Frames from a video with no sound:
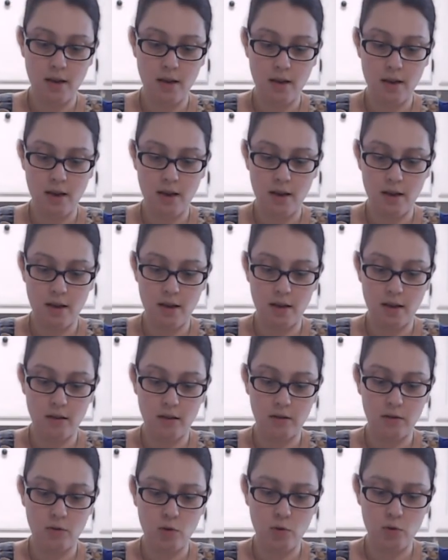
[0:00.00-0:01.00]

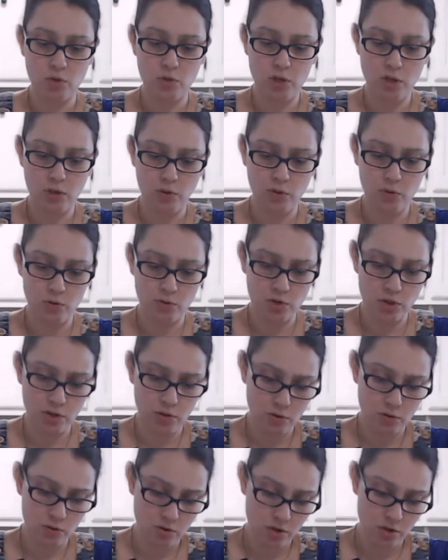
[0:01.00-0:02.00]
And no shell, no shell,
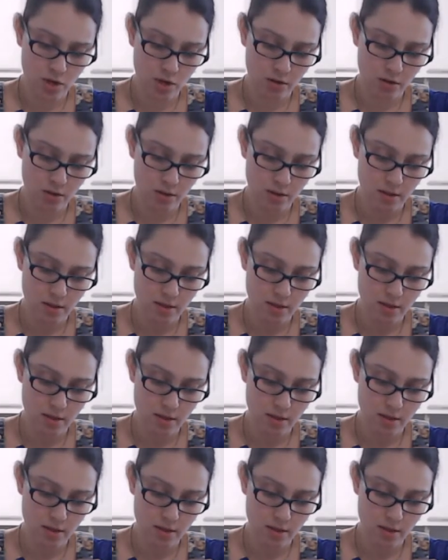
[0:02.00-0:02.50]
no shell.